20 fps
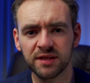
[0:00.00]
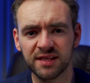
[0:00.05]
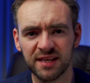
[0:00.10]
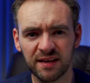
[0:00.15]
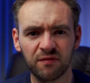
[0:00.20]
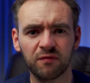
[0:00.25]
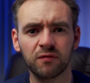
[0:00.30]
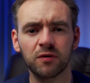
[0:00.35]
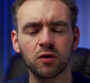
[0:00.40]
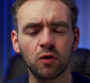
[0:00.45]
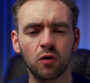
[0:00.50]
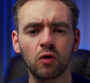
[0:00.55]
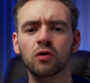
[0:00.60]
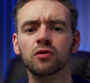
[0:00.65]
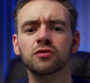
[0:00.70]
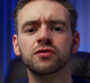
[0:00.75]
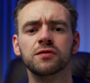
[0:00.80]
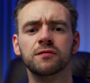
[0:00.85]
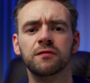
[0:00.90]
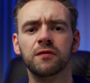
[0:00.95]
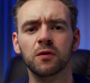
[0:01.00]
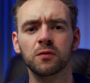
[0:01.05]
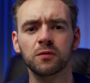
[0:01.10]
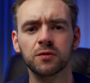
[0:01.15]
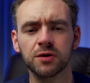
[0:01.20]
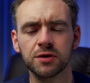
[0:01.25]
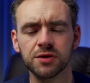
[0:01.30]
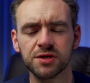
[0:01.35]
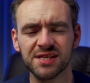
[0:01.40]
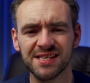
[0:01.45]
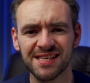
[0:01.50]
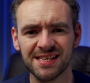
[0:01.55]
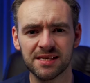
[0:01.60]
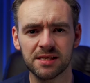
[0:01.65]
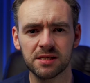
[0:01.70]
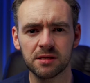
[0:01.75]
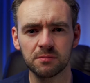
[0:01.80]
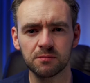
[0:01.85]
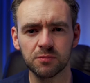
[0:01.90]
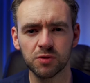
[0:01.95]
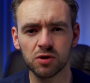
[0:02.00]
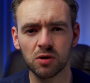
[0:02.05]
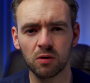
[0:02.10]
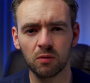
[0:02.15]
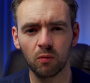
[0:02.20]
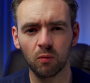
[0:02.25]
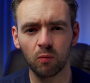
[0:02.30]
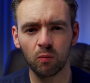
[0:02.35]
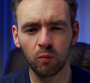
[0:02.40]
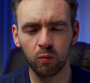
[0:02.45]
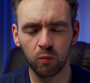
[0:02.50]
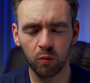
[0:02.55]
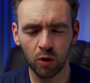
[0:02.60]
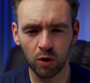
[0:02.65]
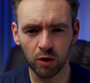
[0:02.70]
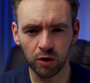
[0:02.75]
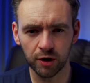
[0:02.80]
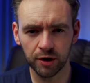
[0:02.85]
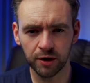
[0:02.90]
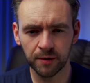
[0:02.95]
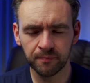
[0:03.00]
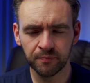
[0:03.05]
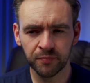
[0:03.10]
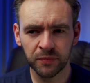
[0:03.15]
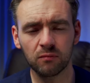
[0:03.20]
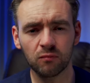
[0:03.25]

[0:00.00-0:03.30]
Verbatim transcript: different autofocus systems work.